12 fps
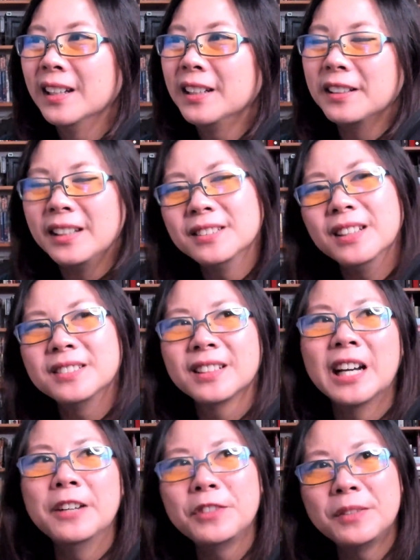it's the
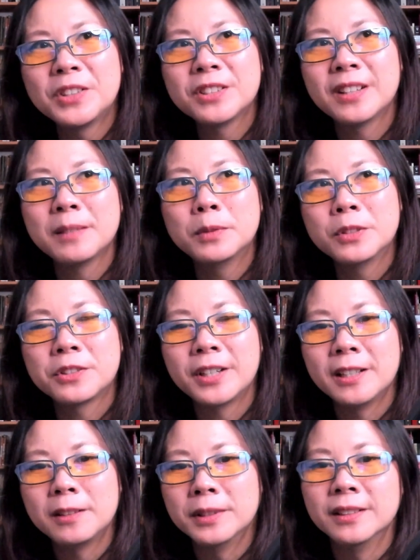kind of image that they
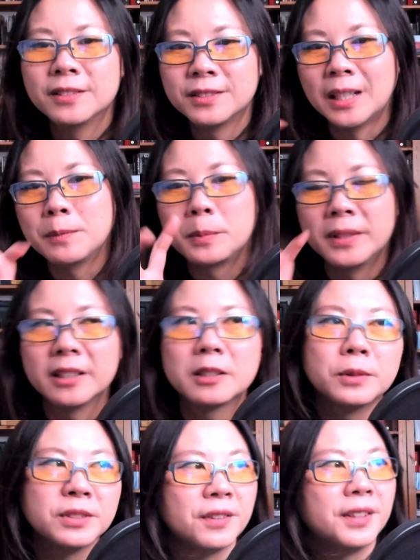portrayed when cyberpunk
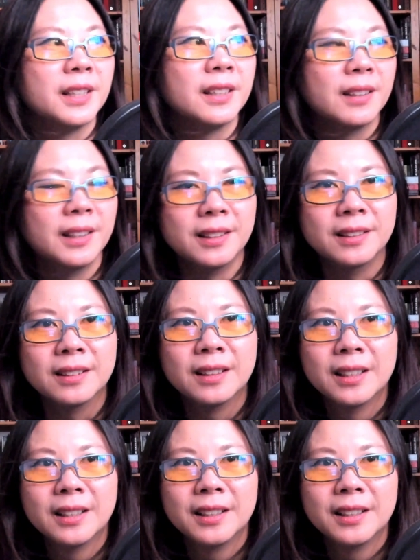was a thing in,